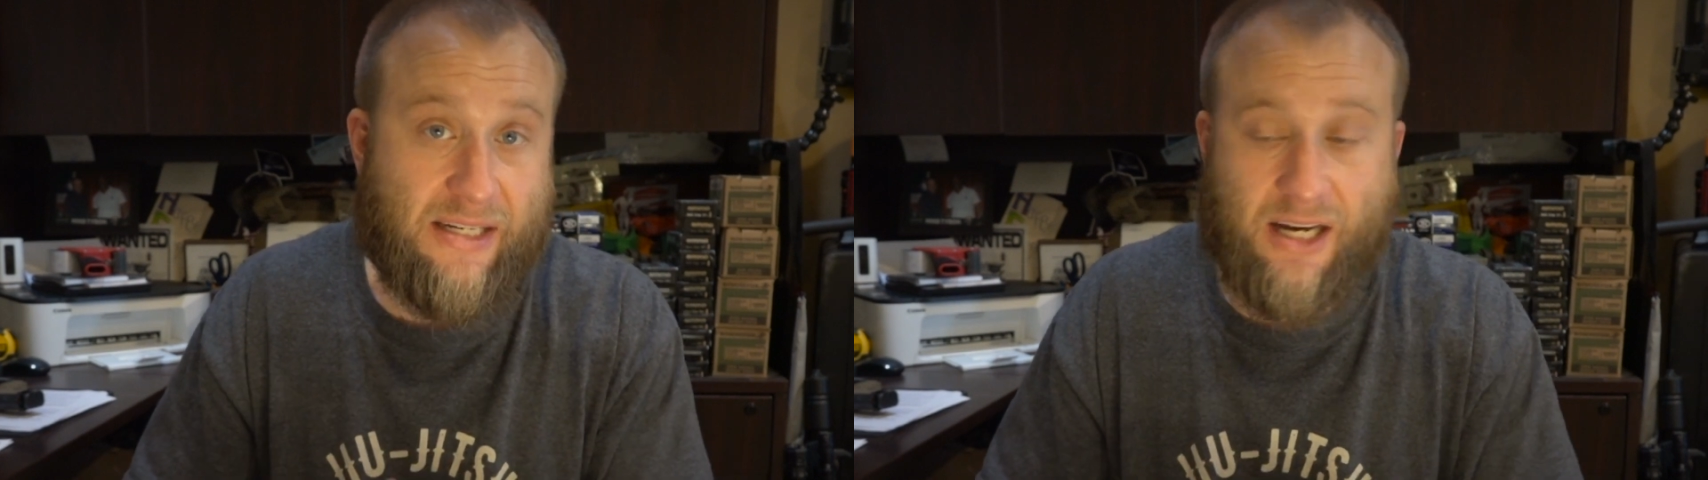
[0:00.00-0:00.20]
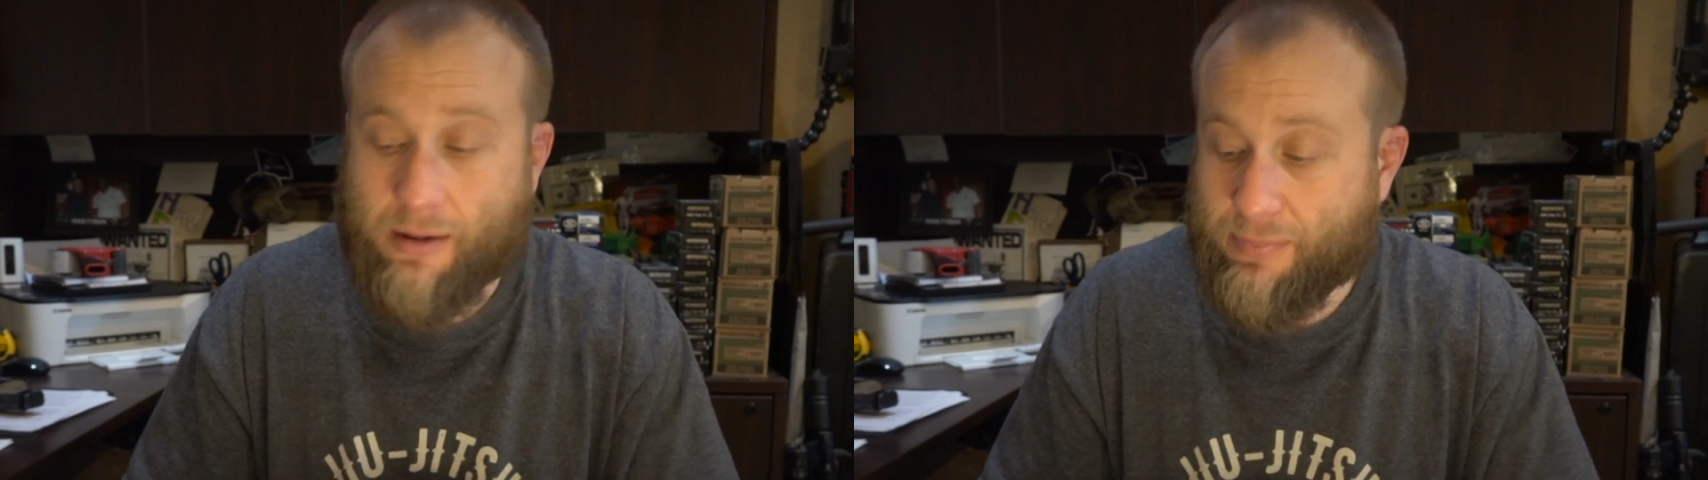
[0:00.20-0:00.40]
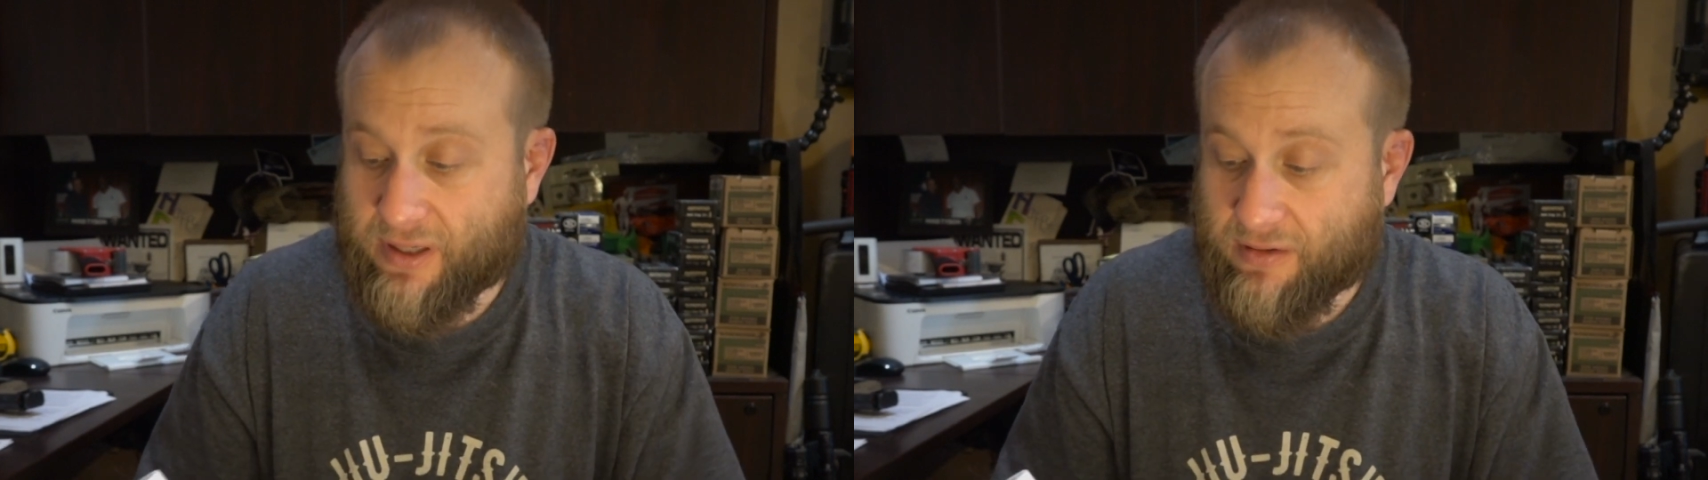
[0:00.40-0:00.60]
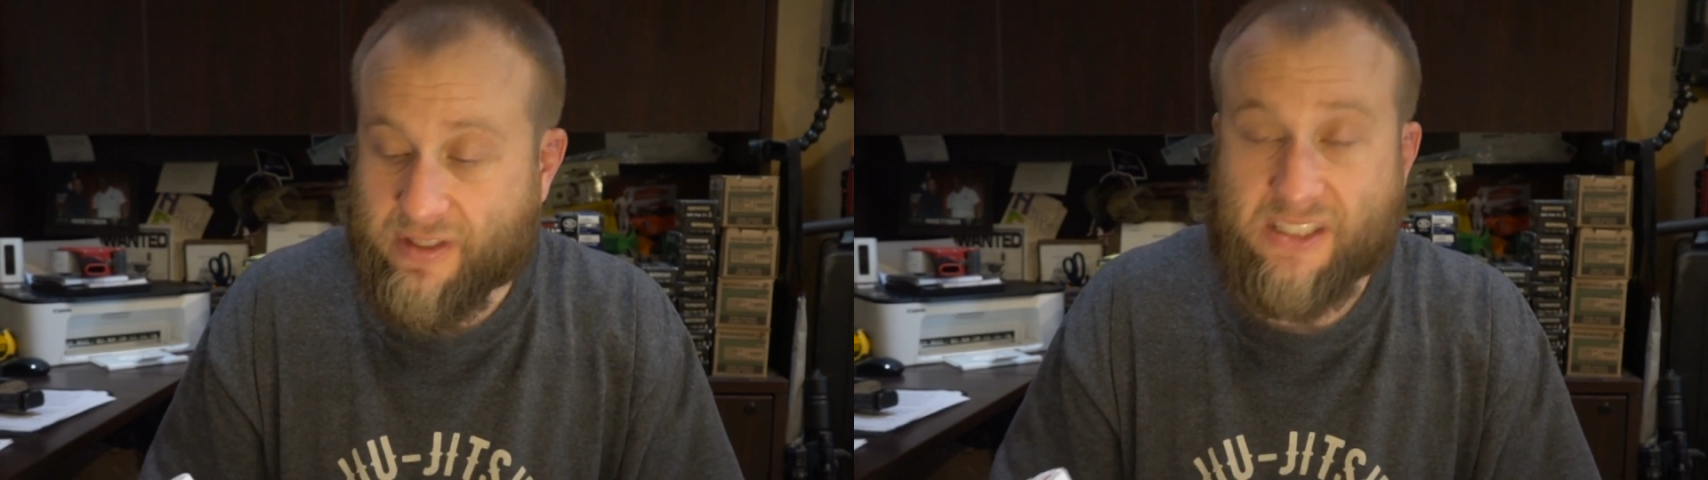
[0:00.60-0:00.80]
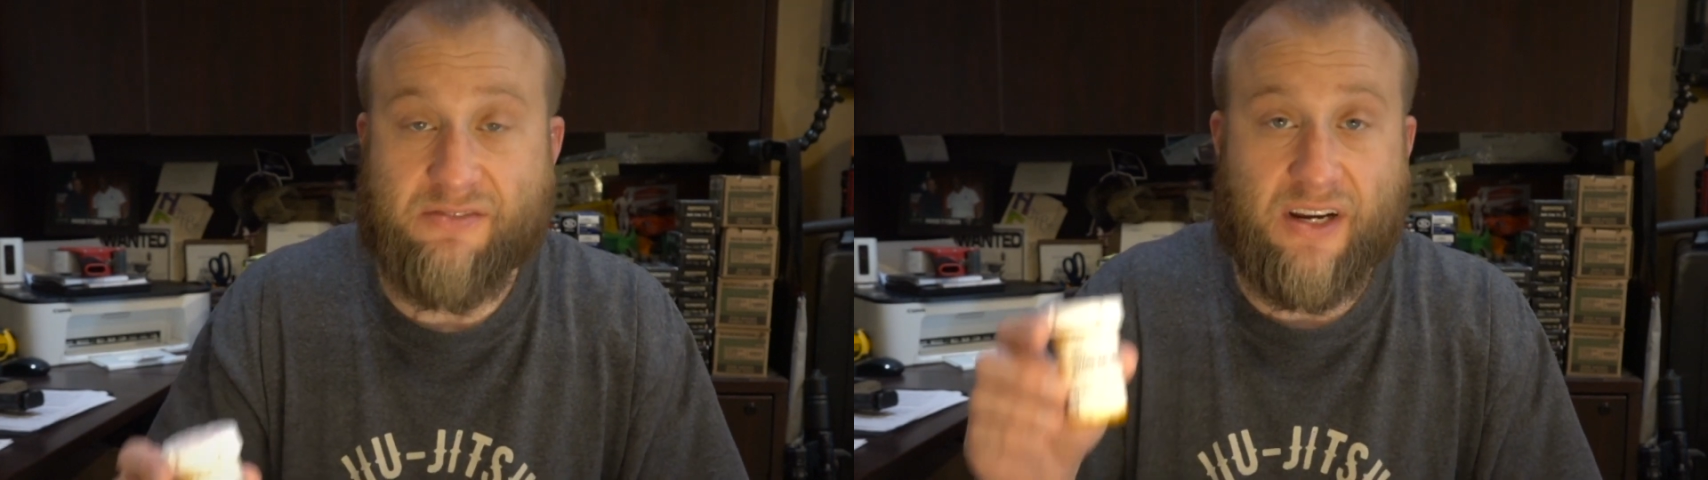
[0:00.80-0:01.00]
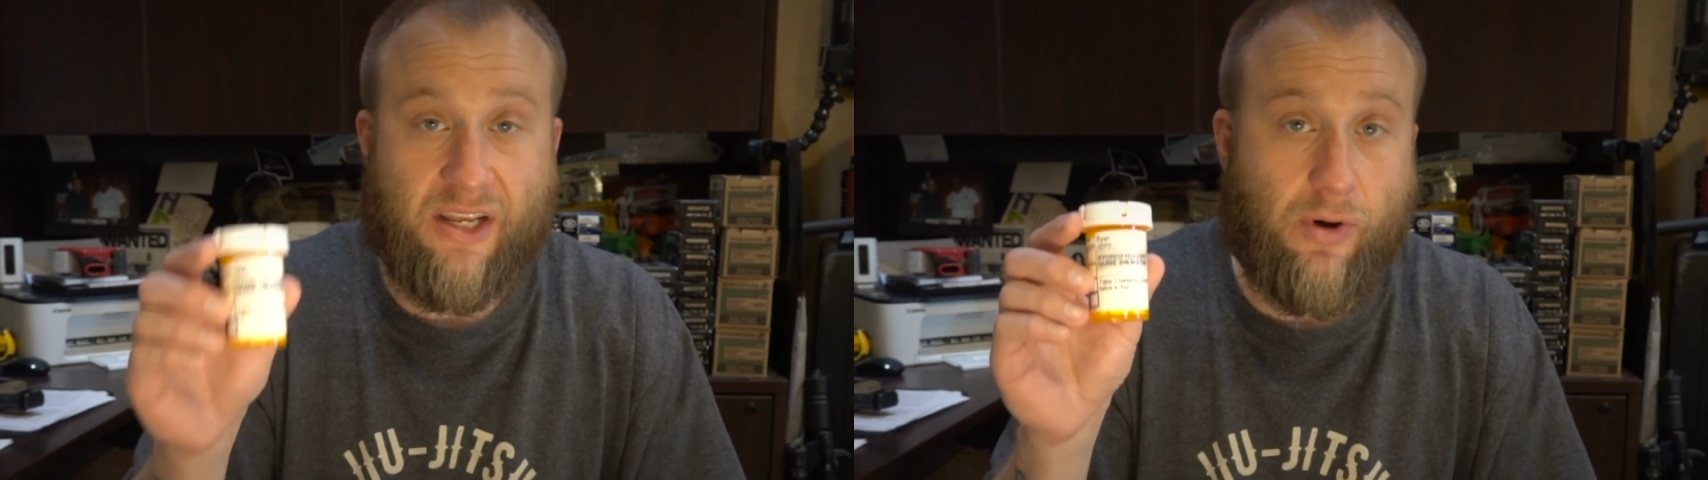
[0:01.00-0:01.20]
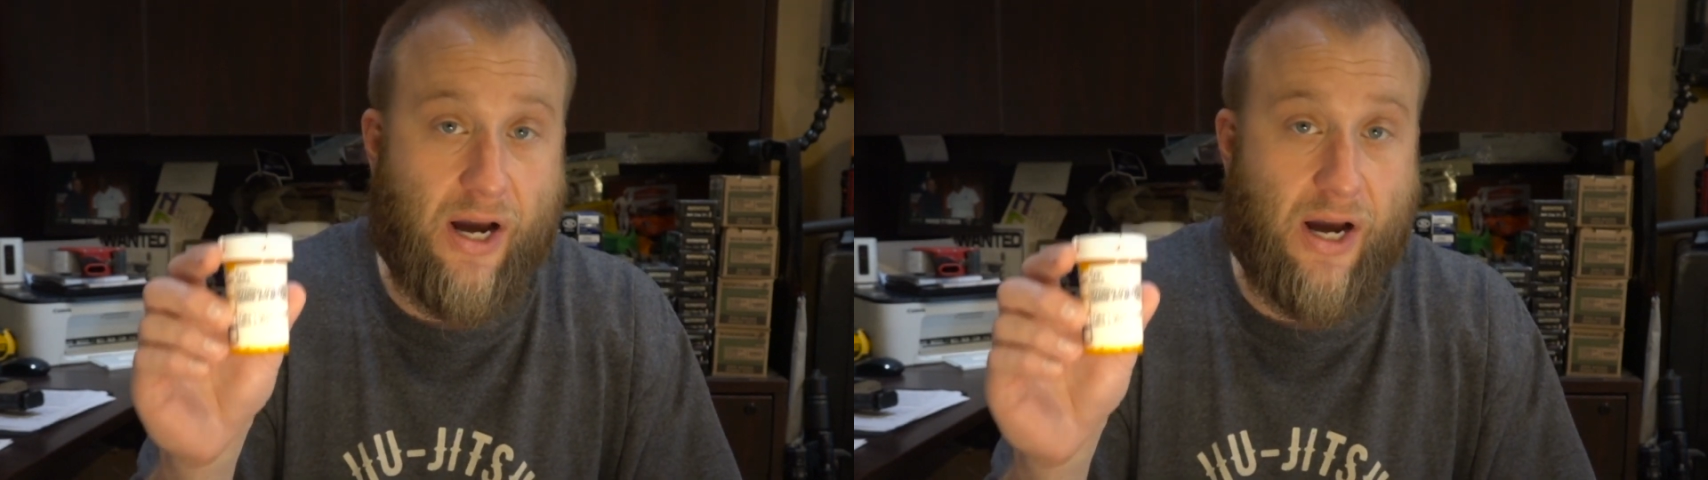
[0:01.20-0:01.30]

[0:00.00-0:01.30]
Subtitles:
topic of this video,